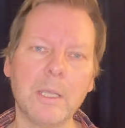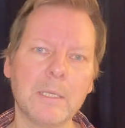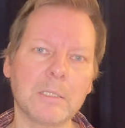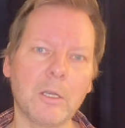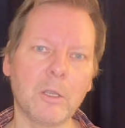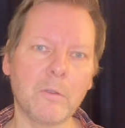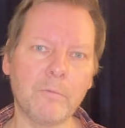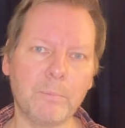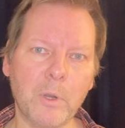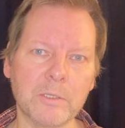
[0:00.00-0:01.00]
there are a lot
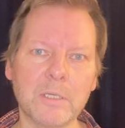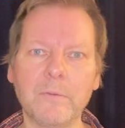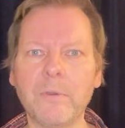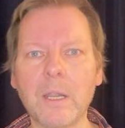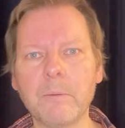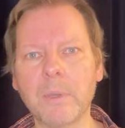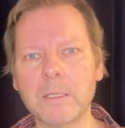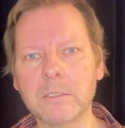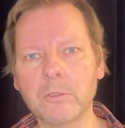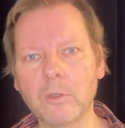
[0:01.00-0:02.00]
of positive
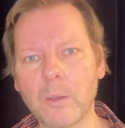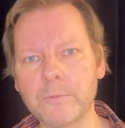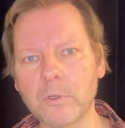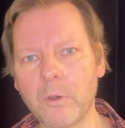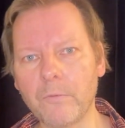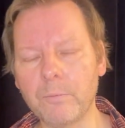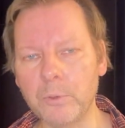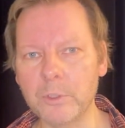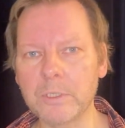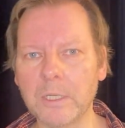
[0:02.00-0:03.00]
elements in terms of
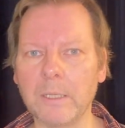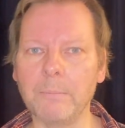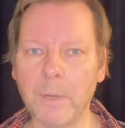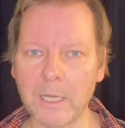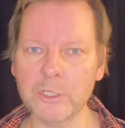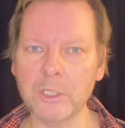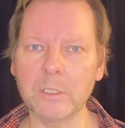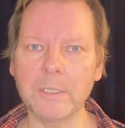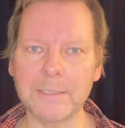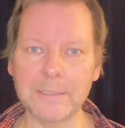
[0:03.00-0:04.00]
boosting
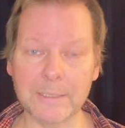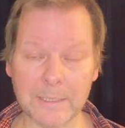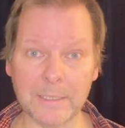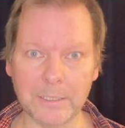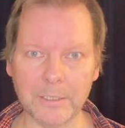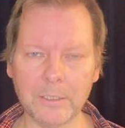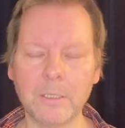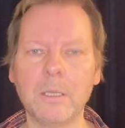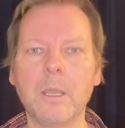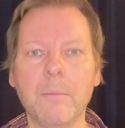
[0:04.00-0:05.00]
margin in this year,
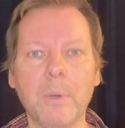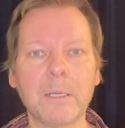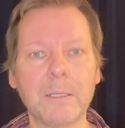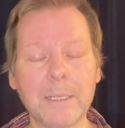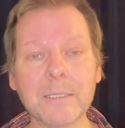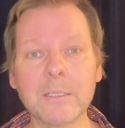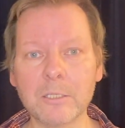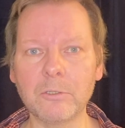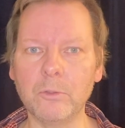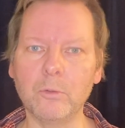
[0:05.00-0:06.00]
but let's
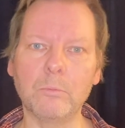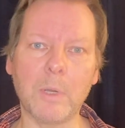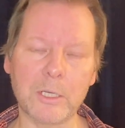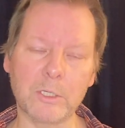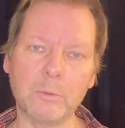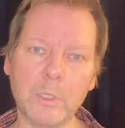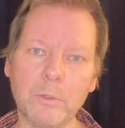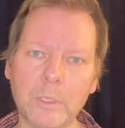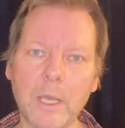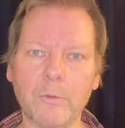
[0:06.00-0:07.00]
assume margin will
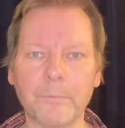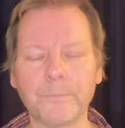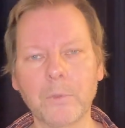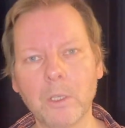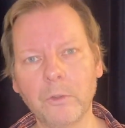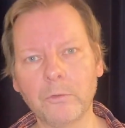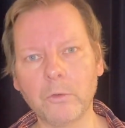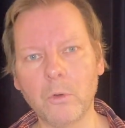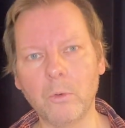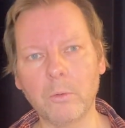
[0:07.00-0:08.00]
go down.
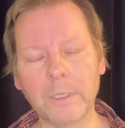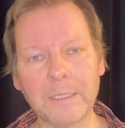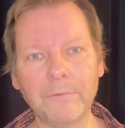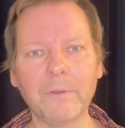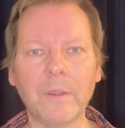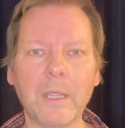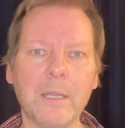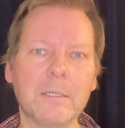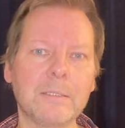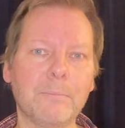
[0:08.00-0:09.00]
So given
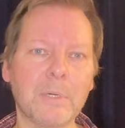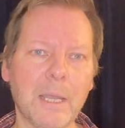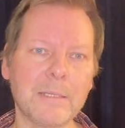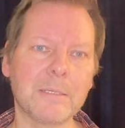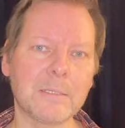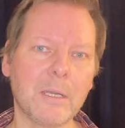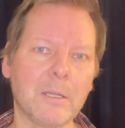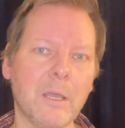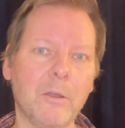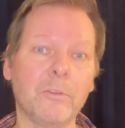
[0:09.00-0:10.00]
that the prices are
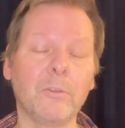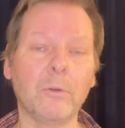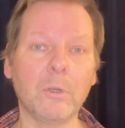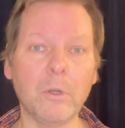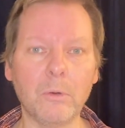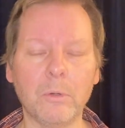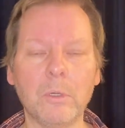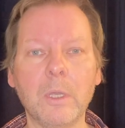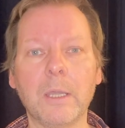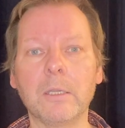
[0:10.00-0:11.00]
now so low
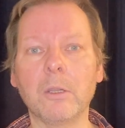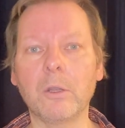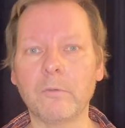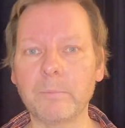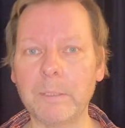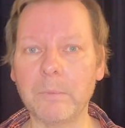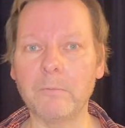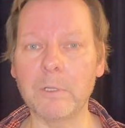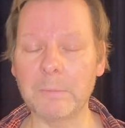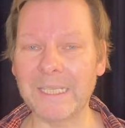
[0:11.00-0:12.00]
and a lot of people
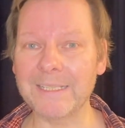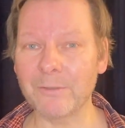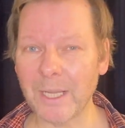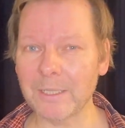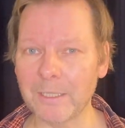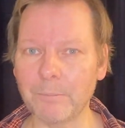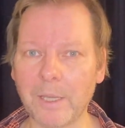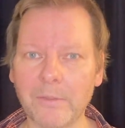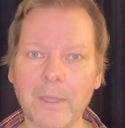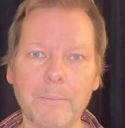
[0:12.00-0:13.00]
will be attracted
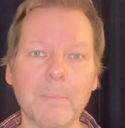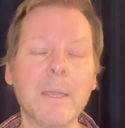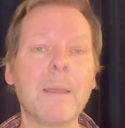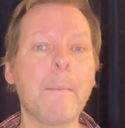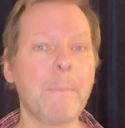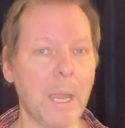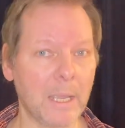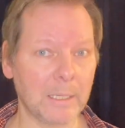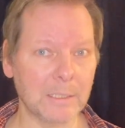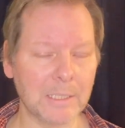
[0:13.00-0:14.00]
by them
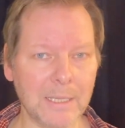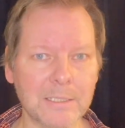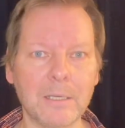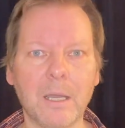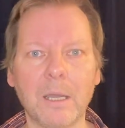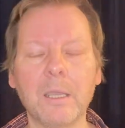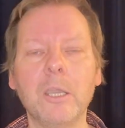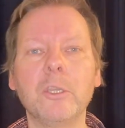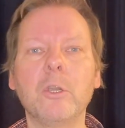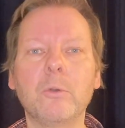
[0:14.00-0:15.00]
buying a Tesla,
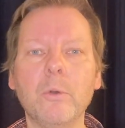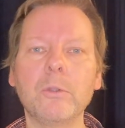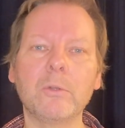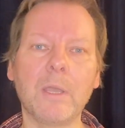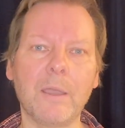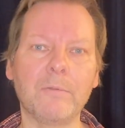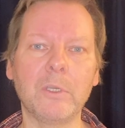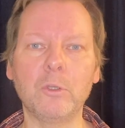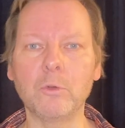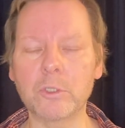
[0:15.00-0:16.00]
you're going to have a
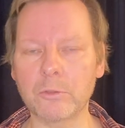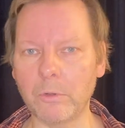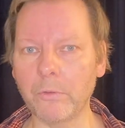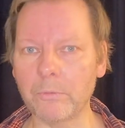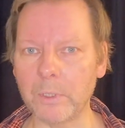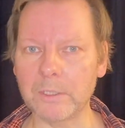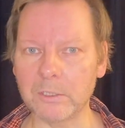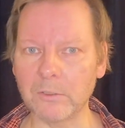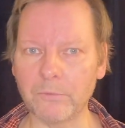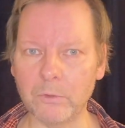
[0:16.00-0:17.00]
huge growth rate
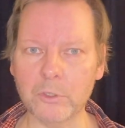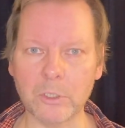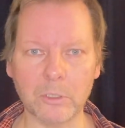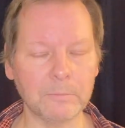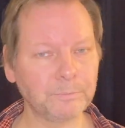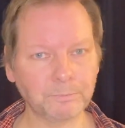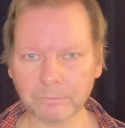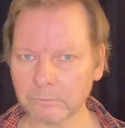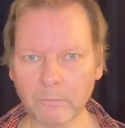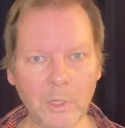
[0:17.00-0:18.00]
in the future,
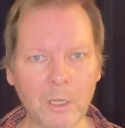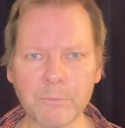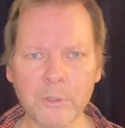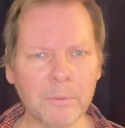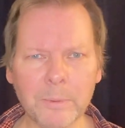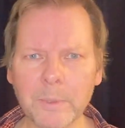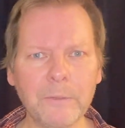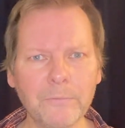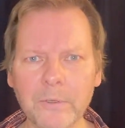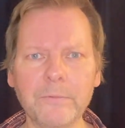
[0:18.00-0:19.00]
probably
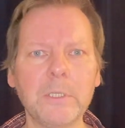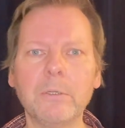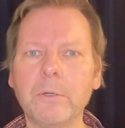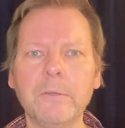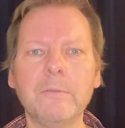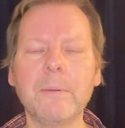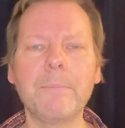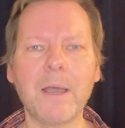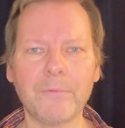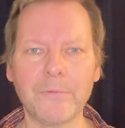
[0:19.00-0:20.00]
50 or even above